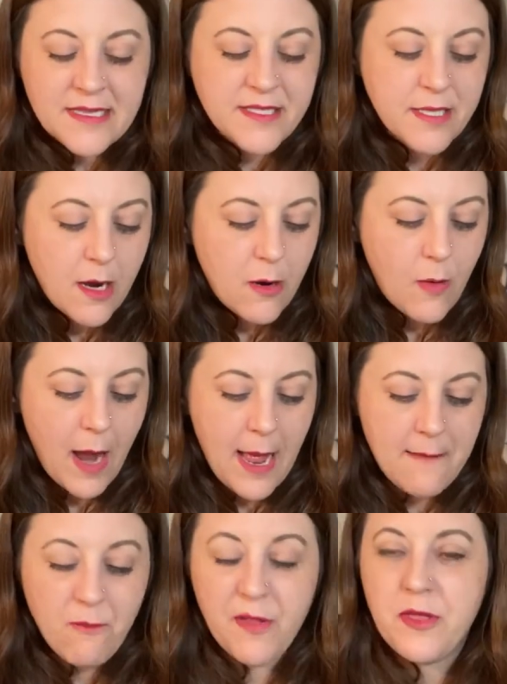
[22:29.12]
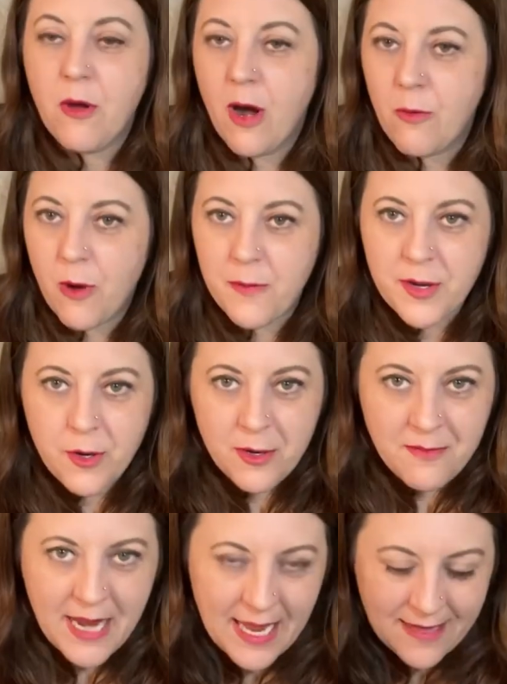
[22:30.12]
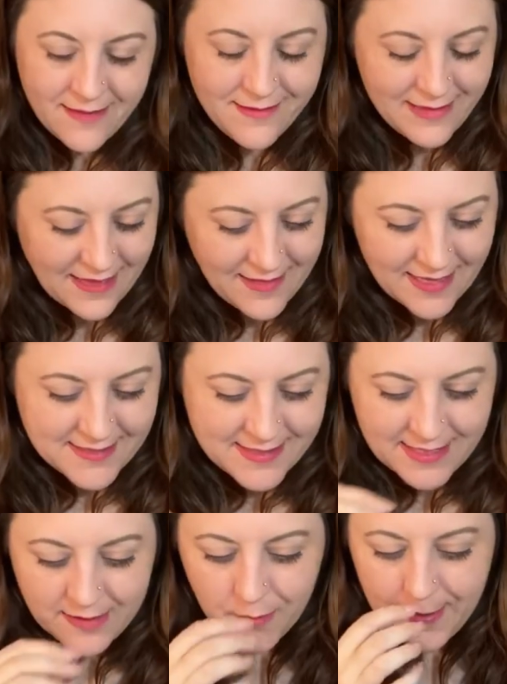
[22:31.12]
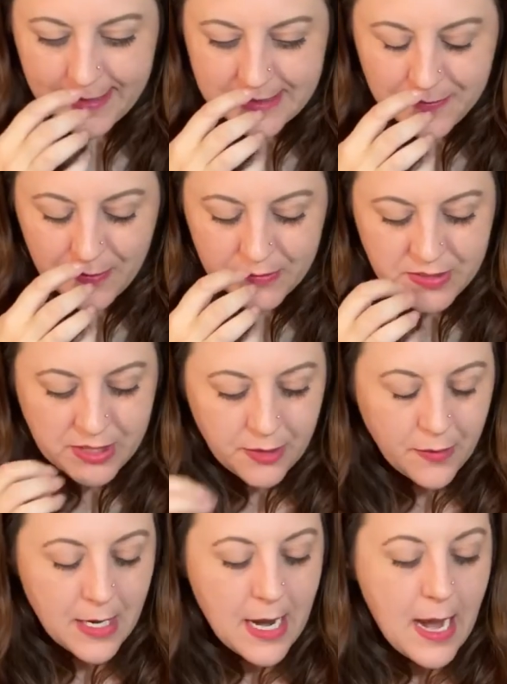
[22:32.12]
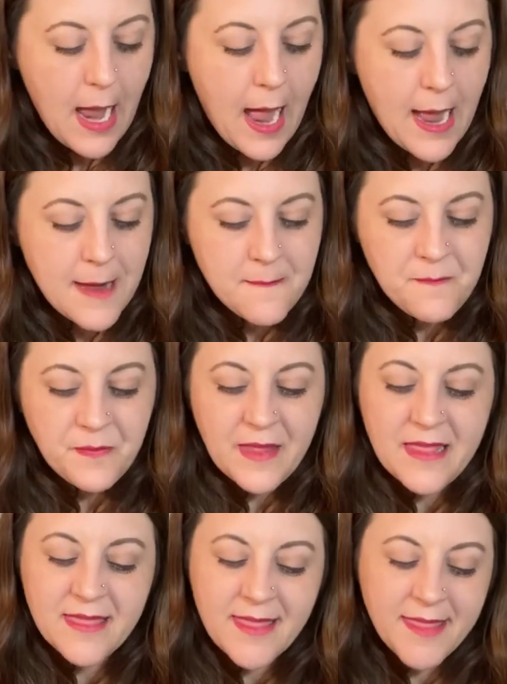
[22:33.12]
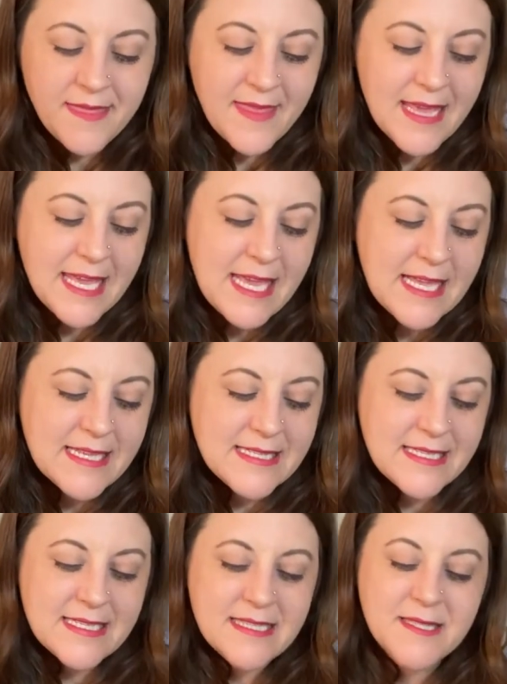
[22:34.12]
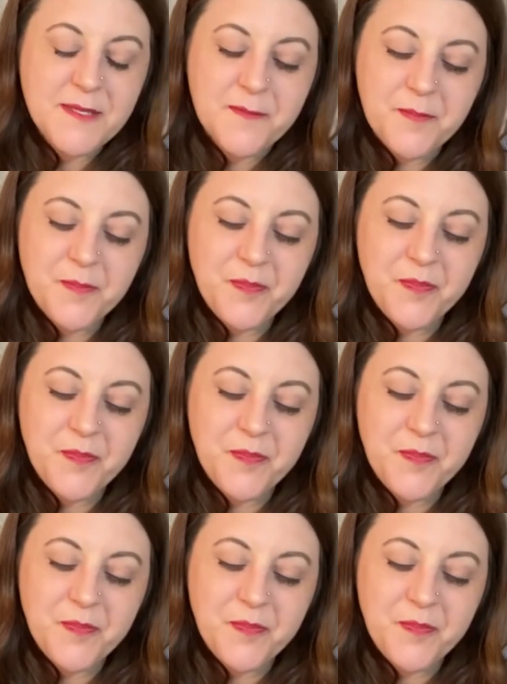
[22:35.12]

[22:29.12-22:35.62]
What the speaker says: So whether you are a woman or a man, let that sit the way it's supposed to. The thing is